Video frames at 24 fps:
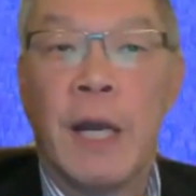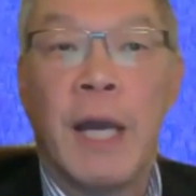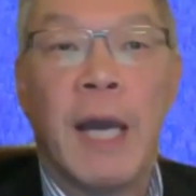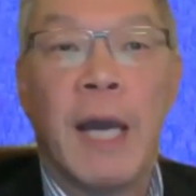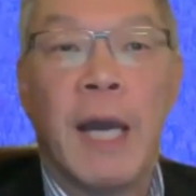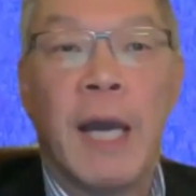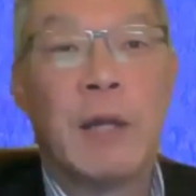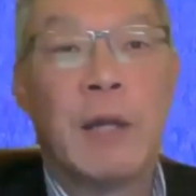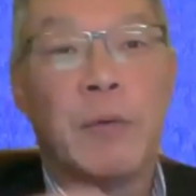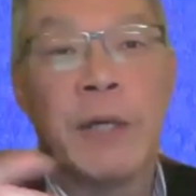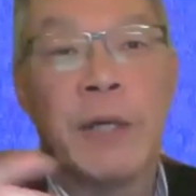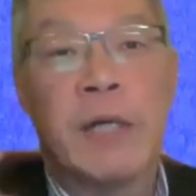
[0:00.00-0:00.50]

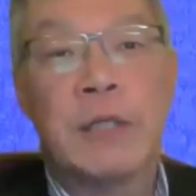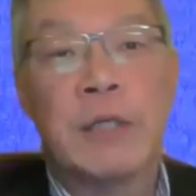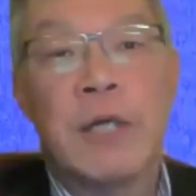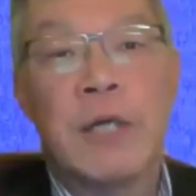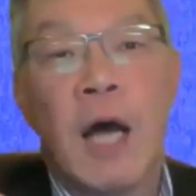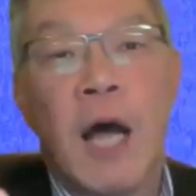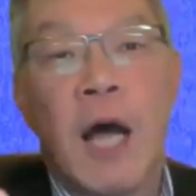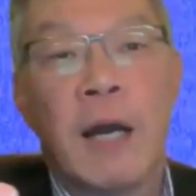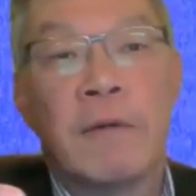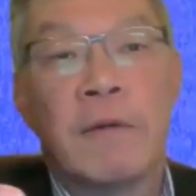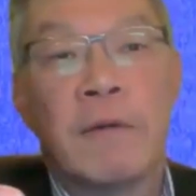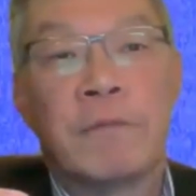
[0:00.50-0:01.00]
And then we're going to
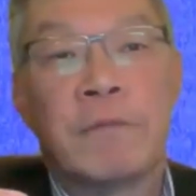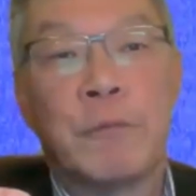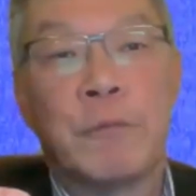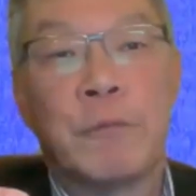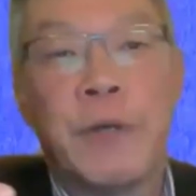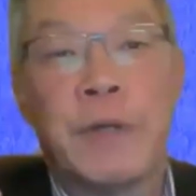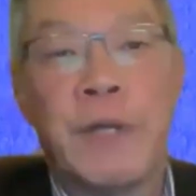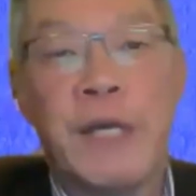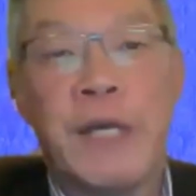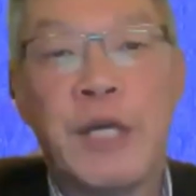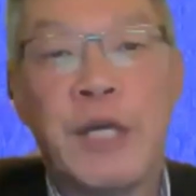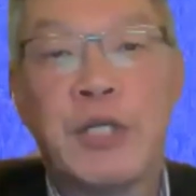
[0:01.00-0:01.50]
talk
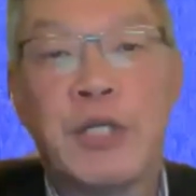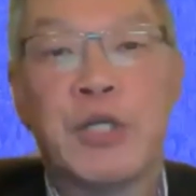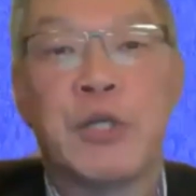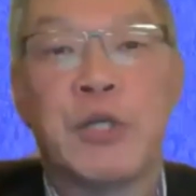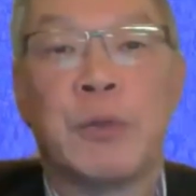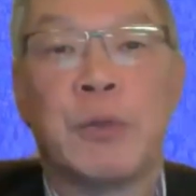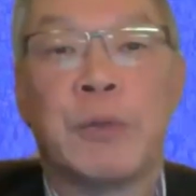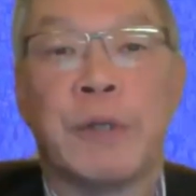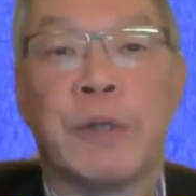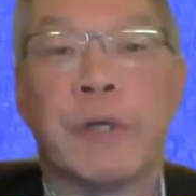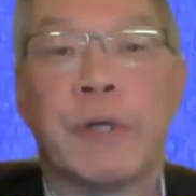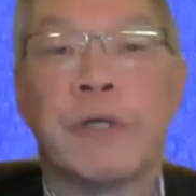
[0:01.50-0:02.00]
with
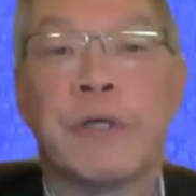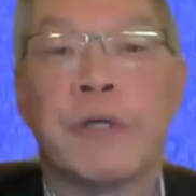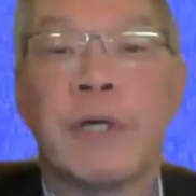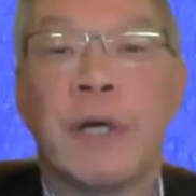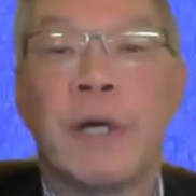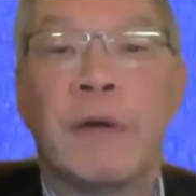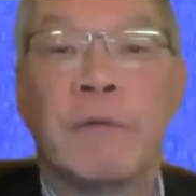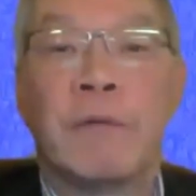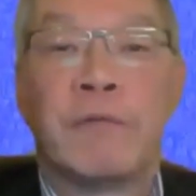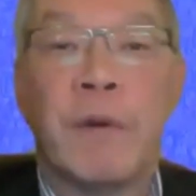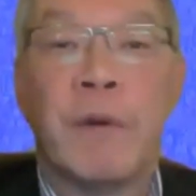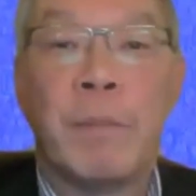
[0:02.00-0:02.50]
issuers
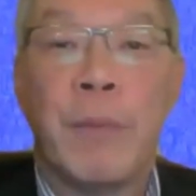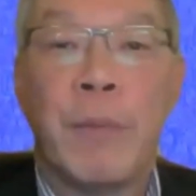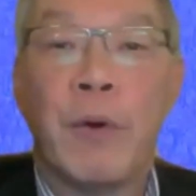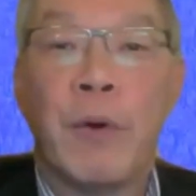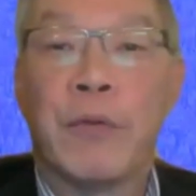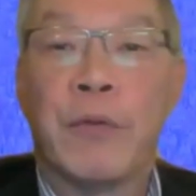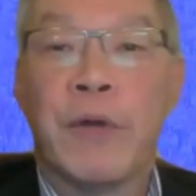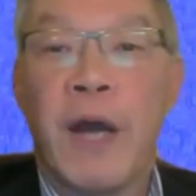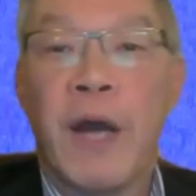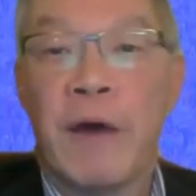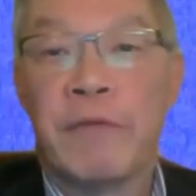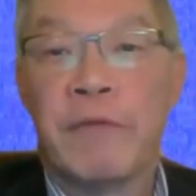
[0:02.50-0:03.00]
from
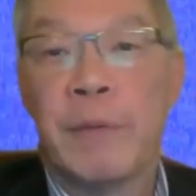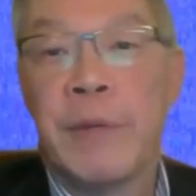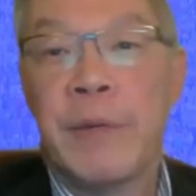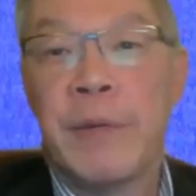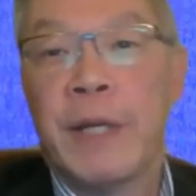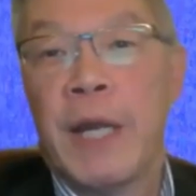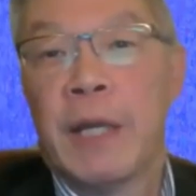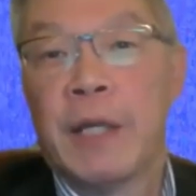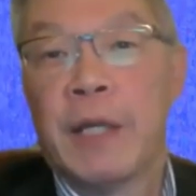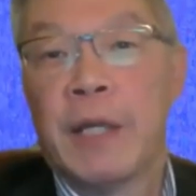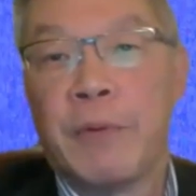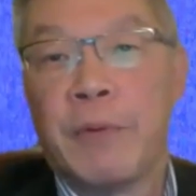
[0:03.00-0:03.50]
both
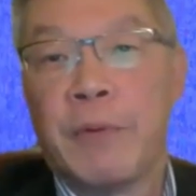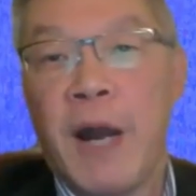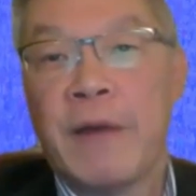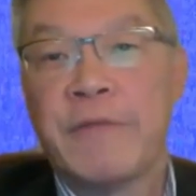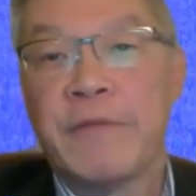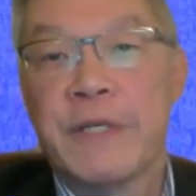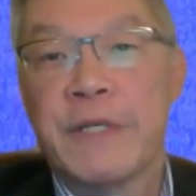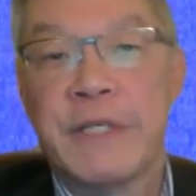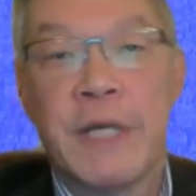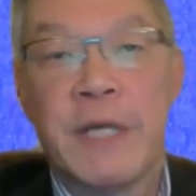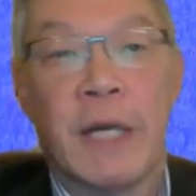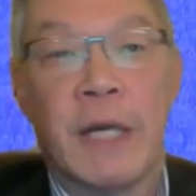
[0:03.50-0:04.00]
government and the
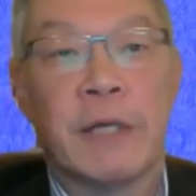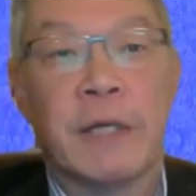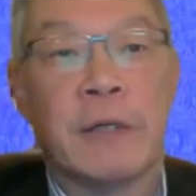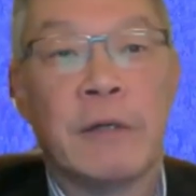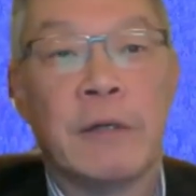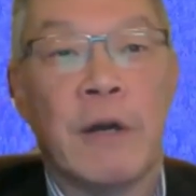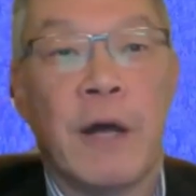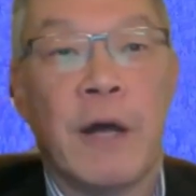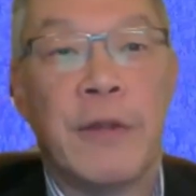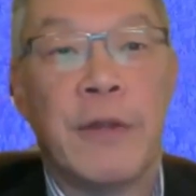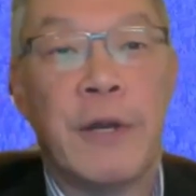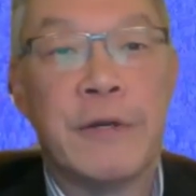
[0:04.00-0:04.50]
private sector
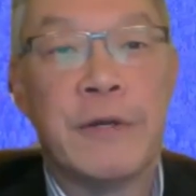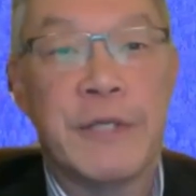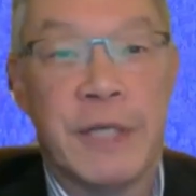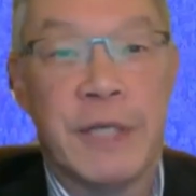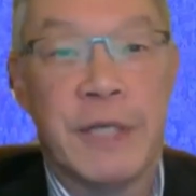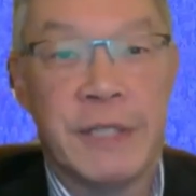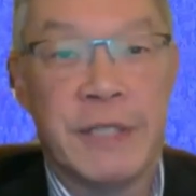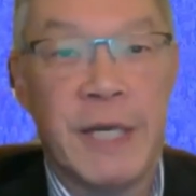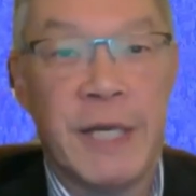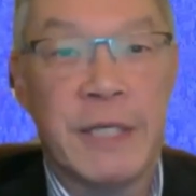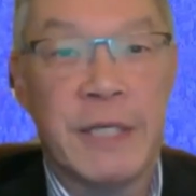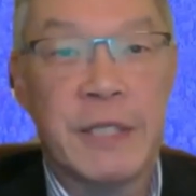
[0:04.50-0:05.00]
on their
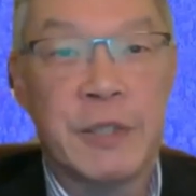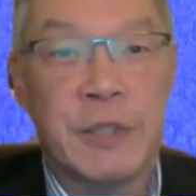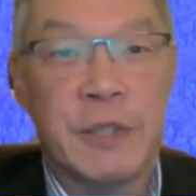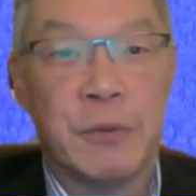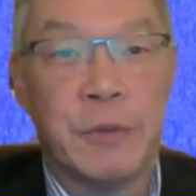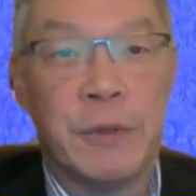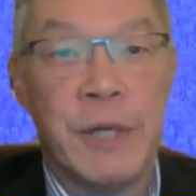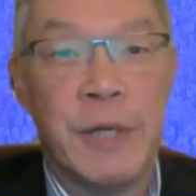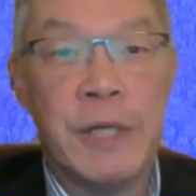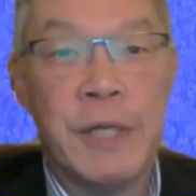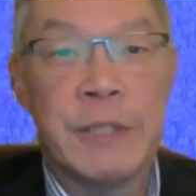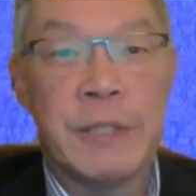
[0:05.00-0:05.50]
success
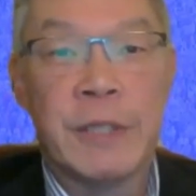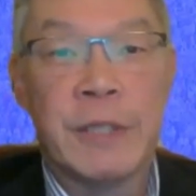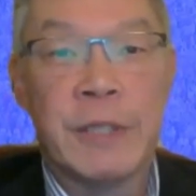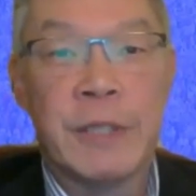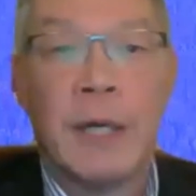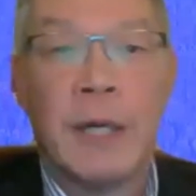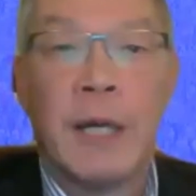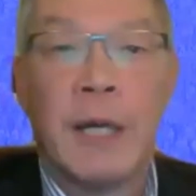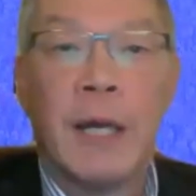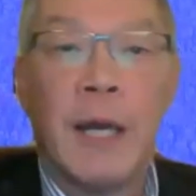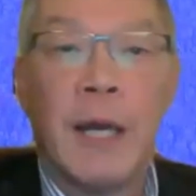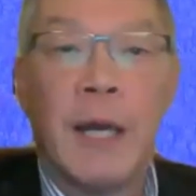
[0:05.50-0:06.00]
stories
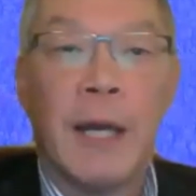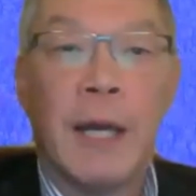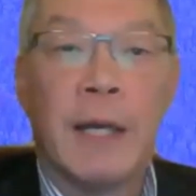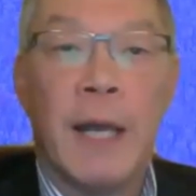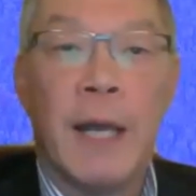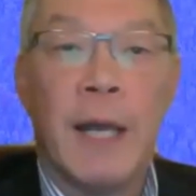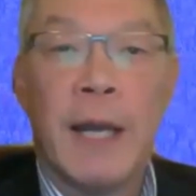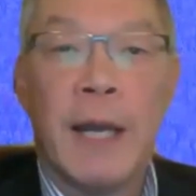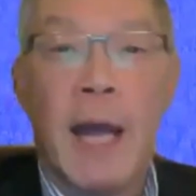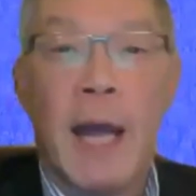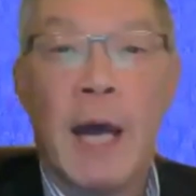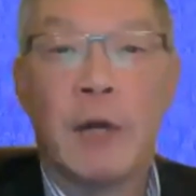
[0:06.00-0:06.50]

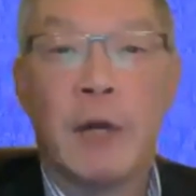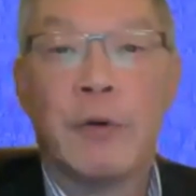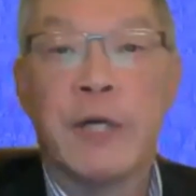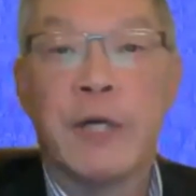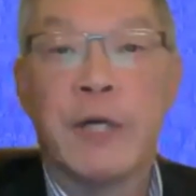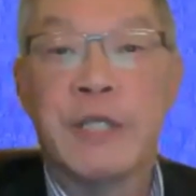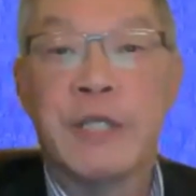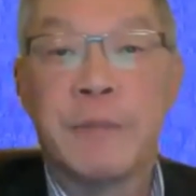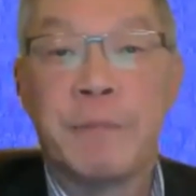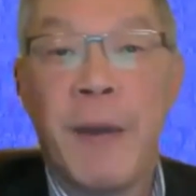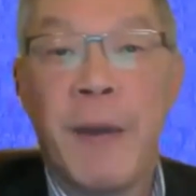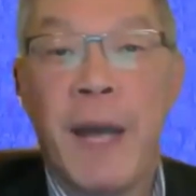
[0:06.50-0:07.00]
and how to
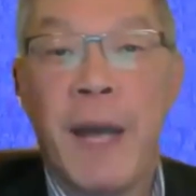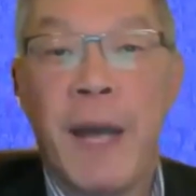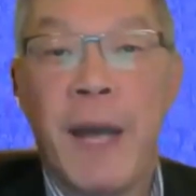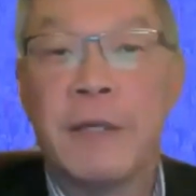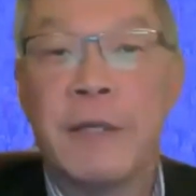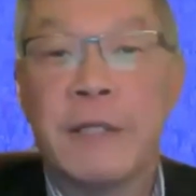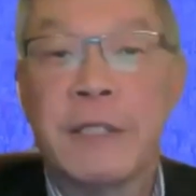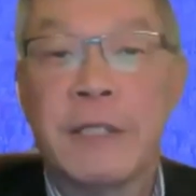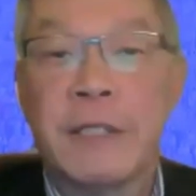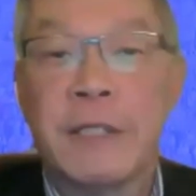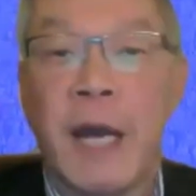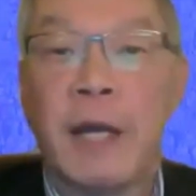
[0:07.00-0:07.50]
expand
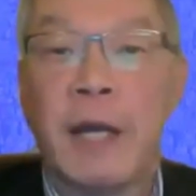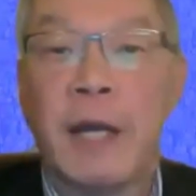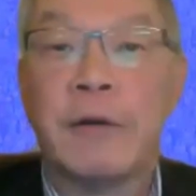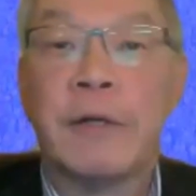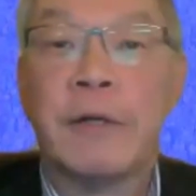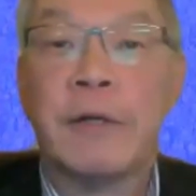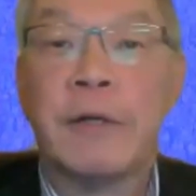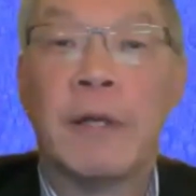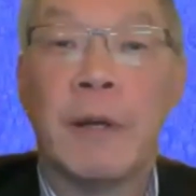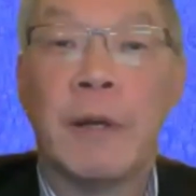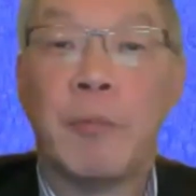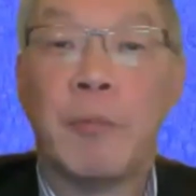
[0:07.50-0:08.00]
the
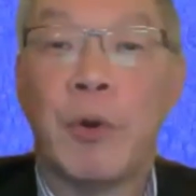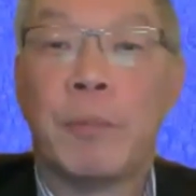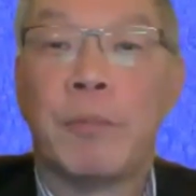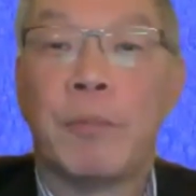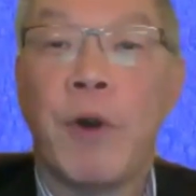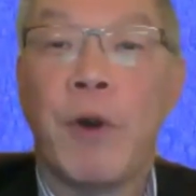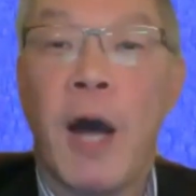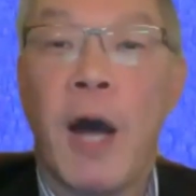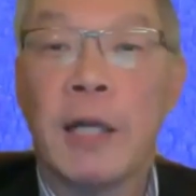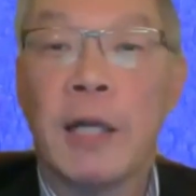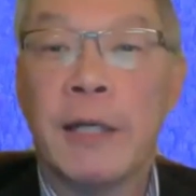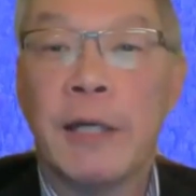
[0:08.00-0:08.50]
standard more
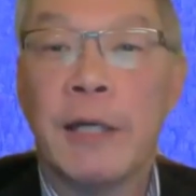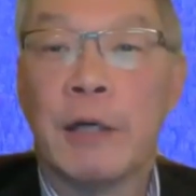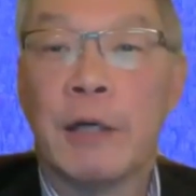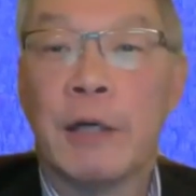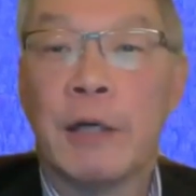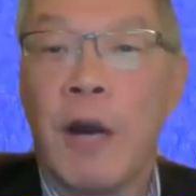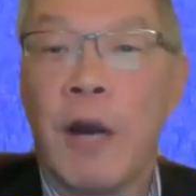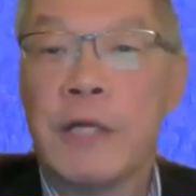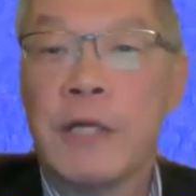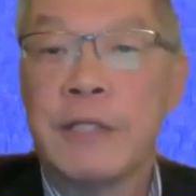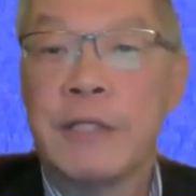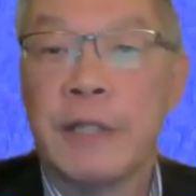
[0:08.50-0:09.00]
broadly
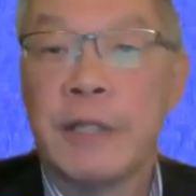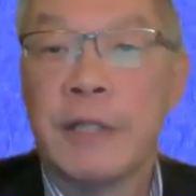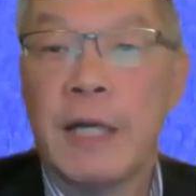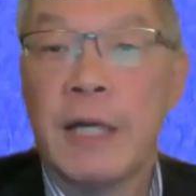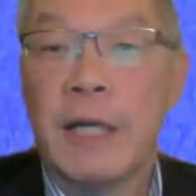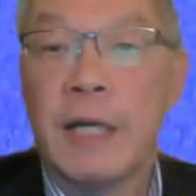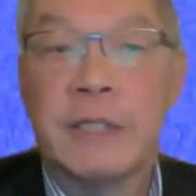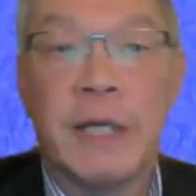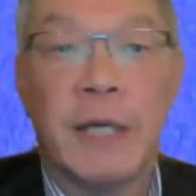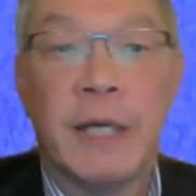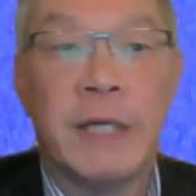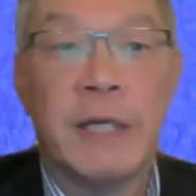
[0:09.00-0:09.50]
across the United
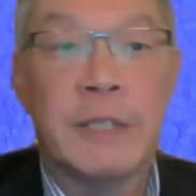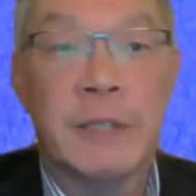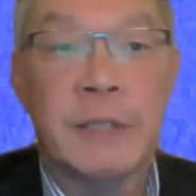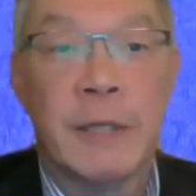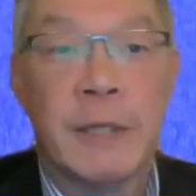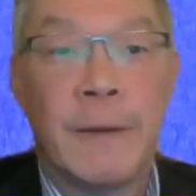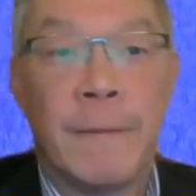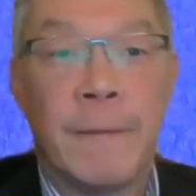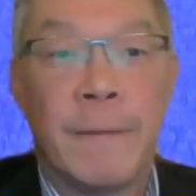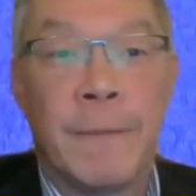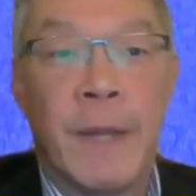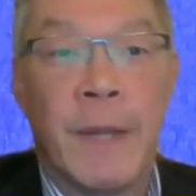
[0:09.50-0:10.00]
States
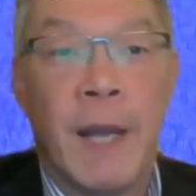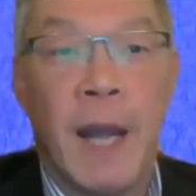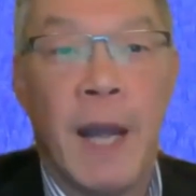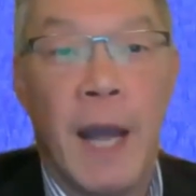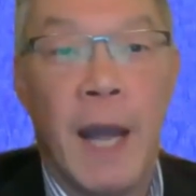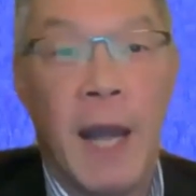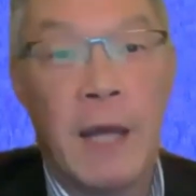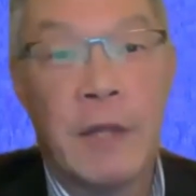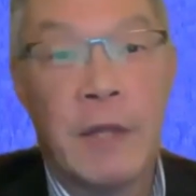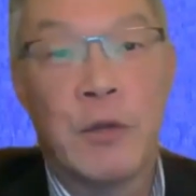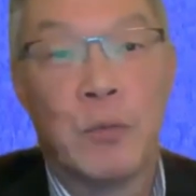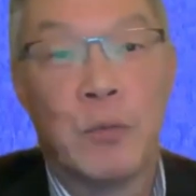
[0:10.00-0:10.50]

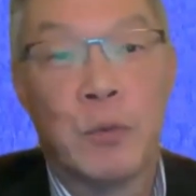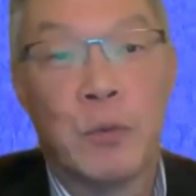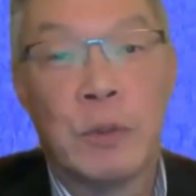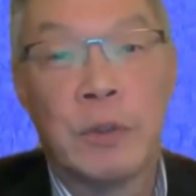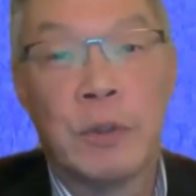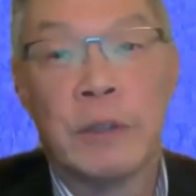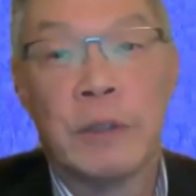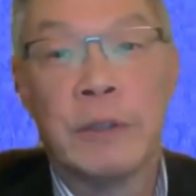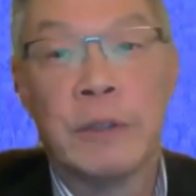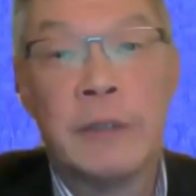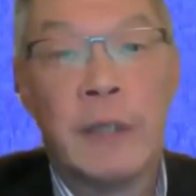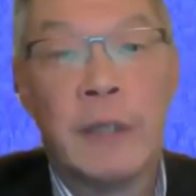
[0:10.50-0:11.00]
and the
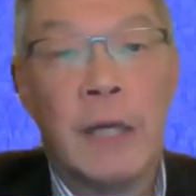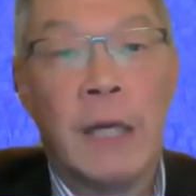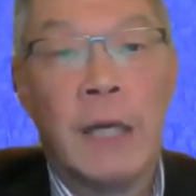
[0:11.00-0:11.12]
world.